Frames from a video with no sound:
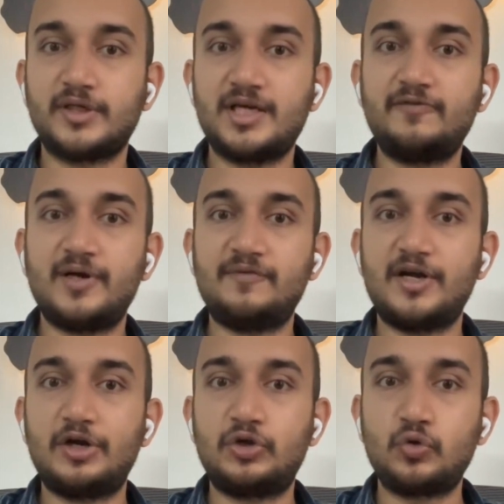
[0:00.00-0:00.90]
working for
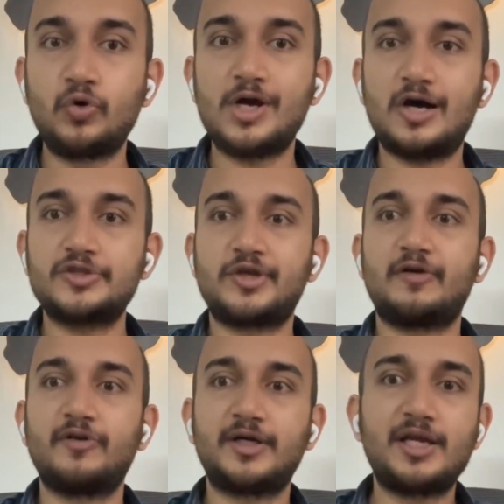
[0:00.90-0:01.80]
even two DAOs, you
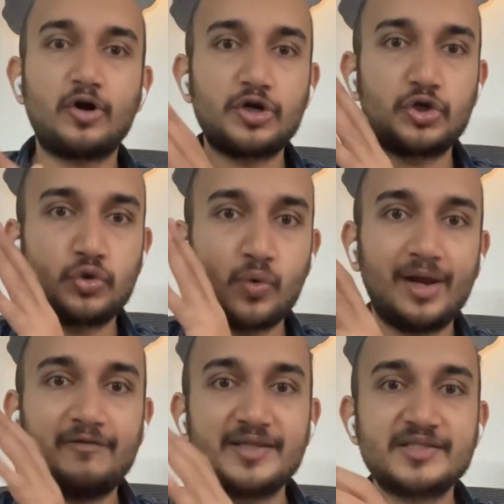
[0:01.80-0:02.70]
are working on
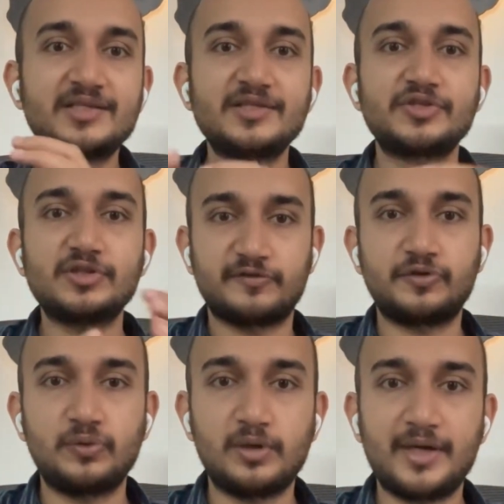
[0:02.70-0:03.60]
12 instances of
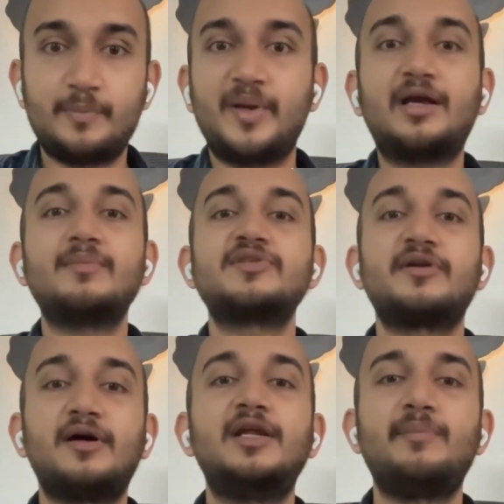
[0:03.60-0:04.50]
tool. It becomes
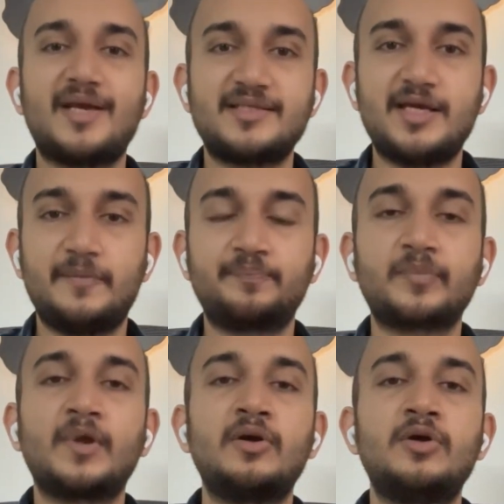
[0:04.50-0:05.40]
really messy.
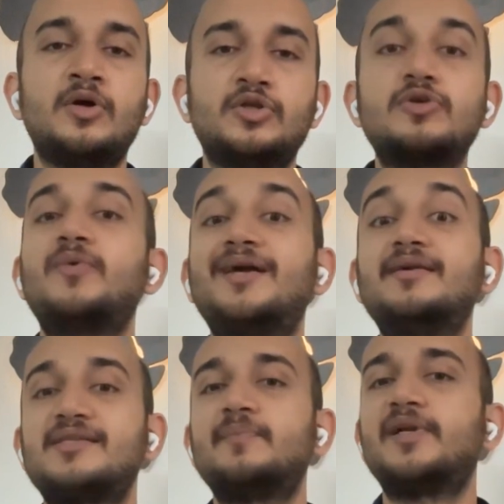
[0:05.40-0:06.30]
So we
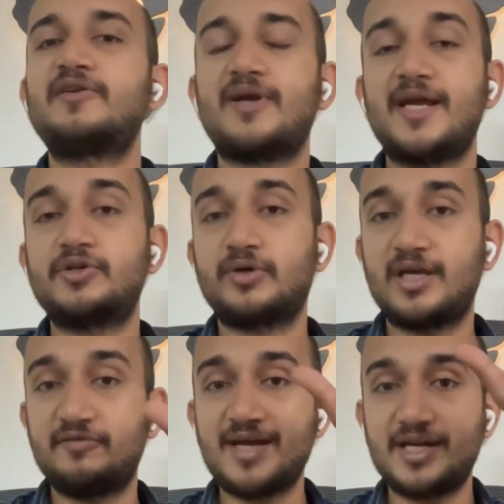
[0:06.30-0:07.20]
are simply trying to
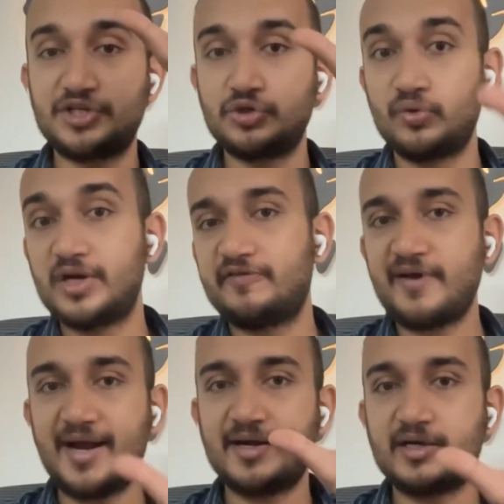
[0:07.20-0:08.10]
give that
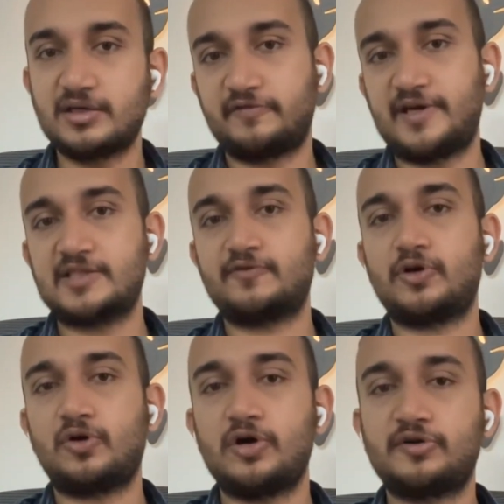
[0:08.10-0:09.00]
unified interface for
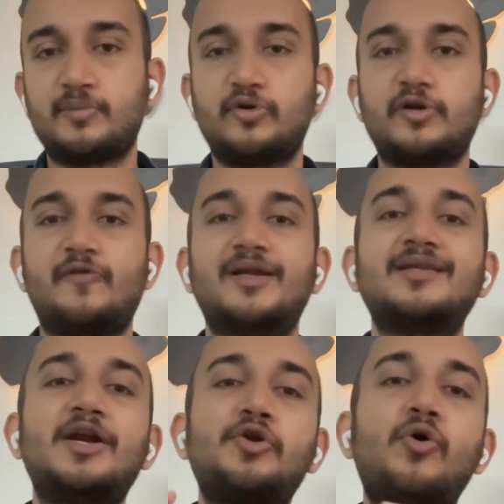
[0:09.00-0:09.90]
a contributor where
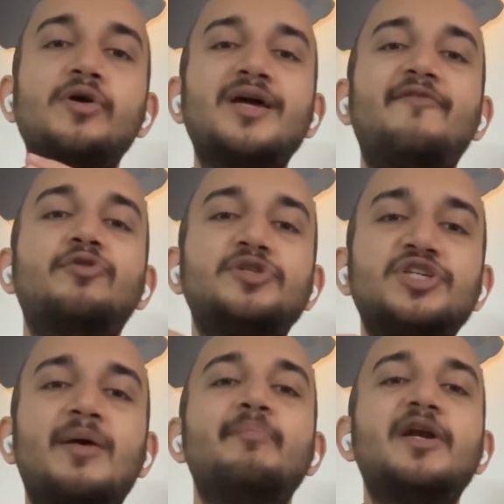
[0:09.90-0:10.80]
they don't have to
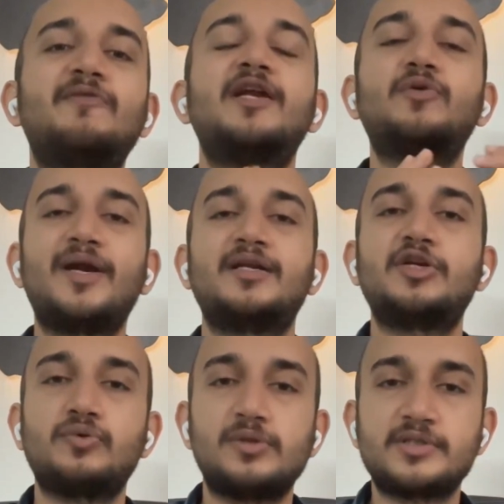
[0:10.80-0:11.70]
jump between
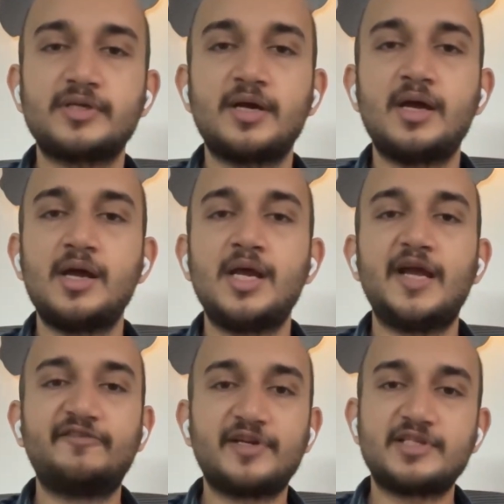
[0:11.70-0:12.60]
20 tools.
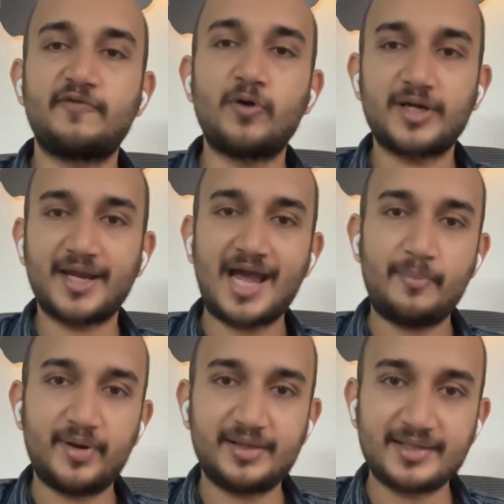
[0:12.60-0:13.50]
If there's a voting
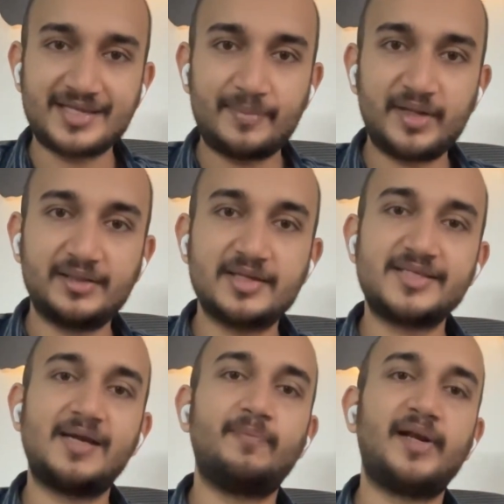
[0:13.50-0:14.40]
happening, that's happening in the
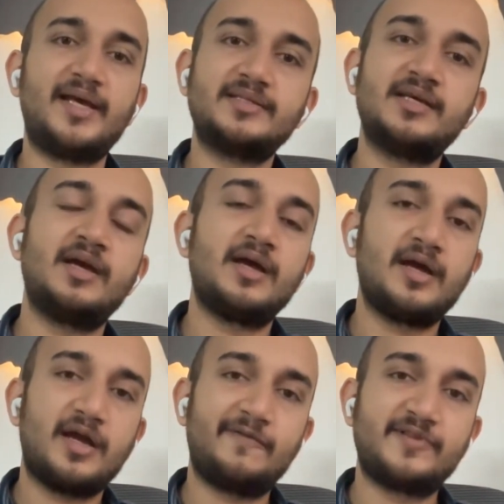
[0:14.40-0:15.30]
same place.
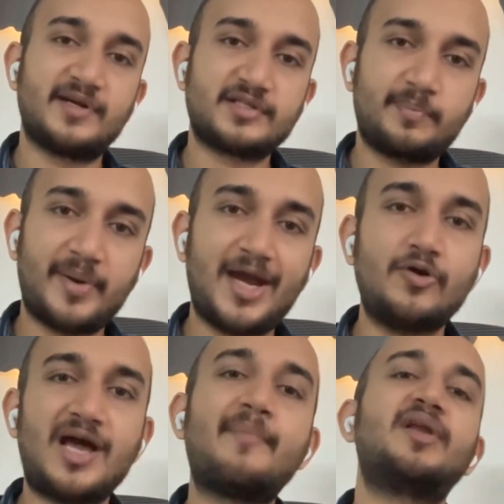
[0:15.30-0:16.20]
If there is a
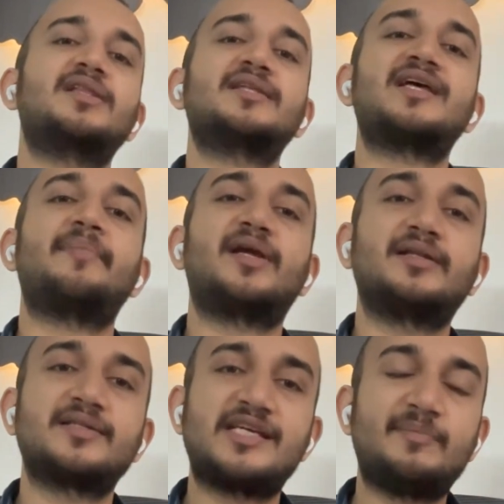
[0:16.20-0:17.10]
payout happening, that's happening
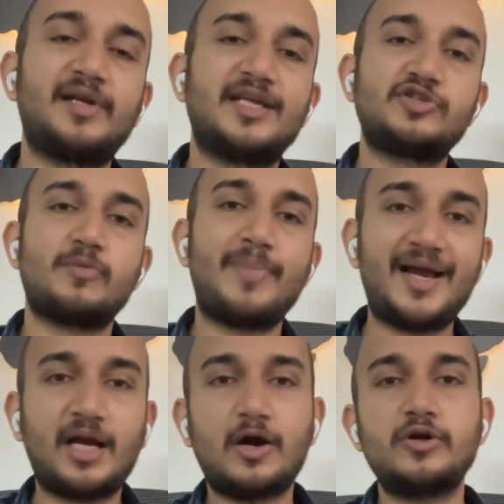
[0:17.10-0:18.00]
at the same place. Your
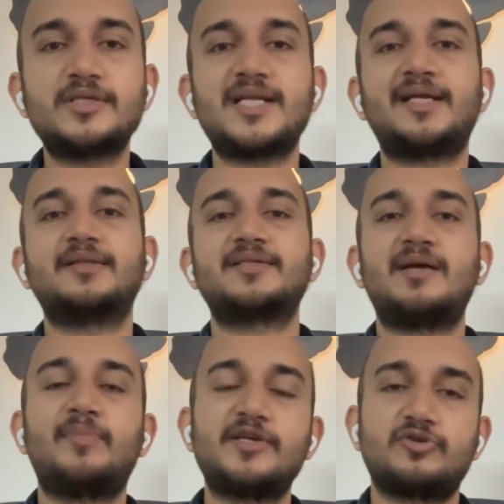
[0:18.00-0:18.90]
bank account is linked to the
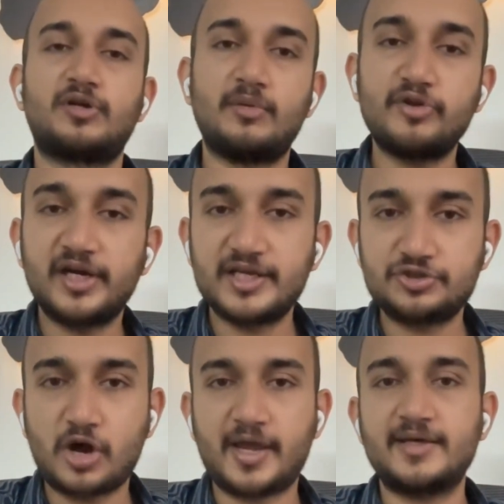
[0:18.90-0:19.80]
same place. Your community is
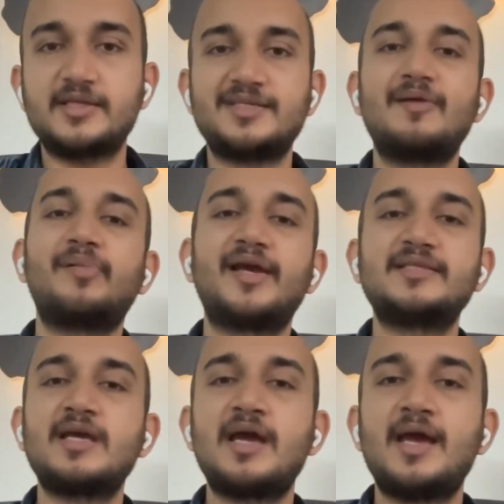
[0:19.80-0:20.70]
talking at the same
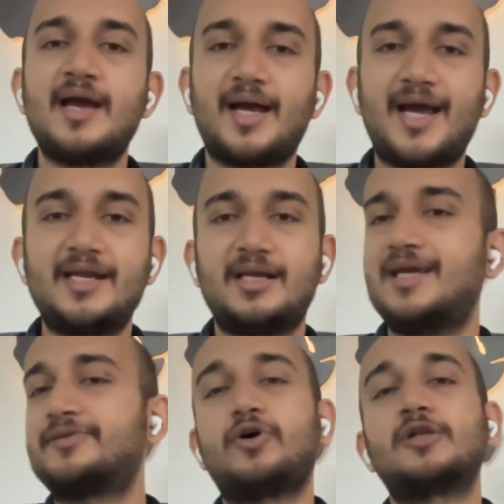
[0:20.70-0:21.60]
place. And
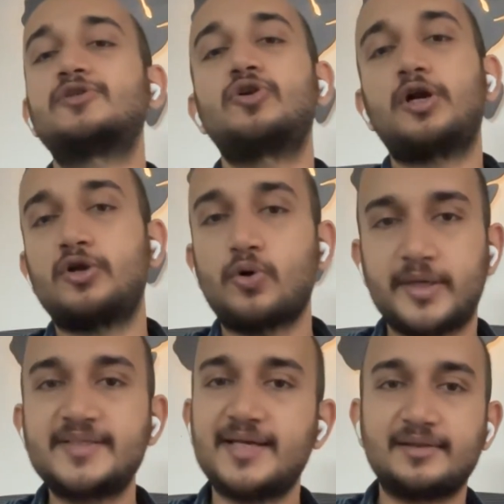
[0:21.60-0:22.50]
it's also not
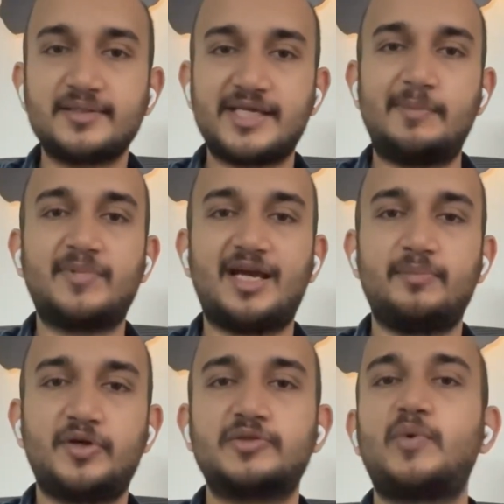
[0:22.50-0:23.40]
noisy at the same time
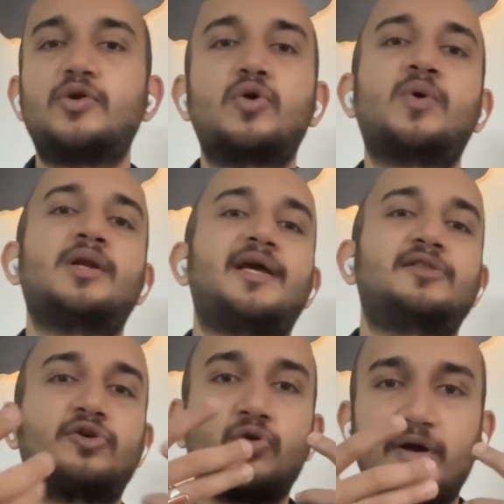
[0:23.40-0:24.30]
because we don't want to
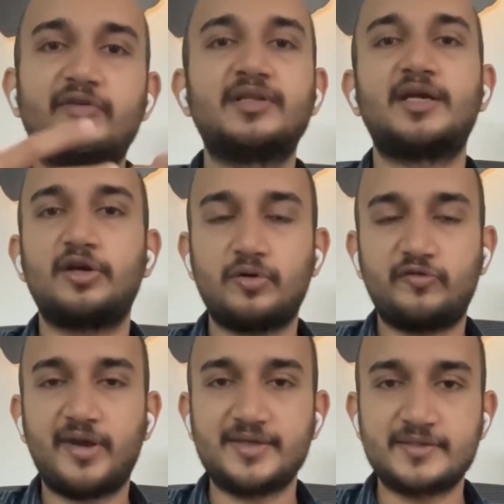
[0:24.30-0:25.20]
like throw everything in your
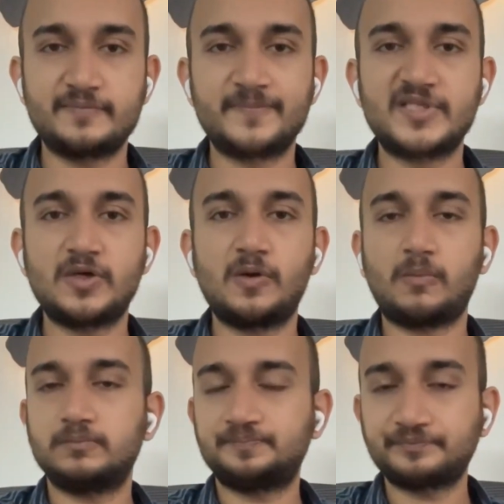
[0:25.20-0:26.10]
face.
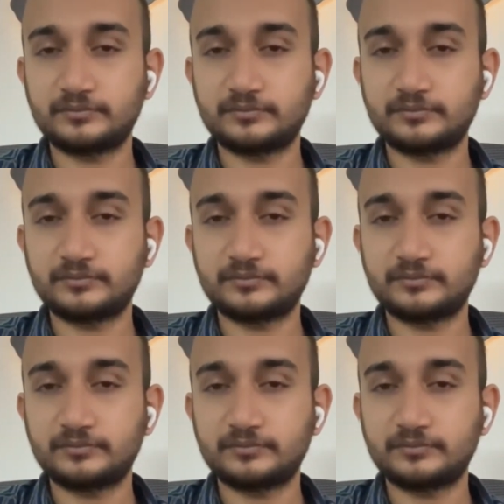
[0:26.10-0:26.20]
So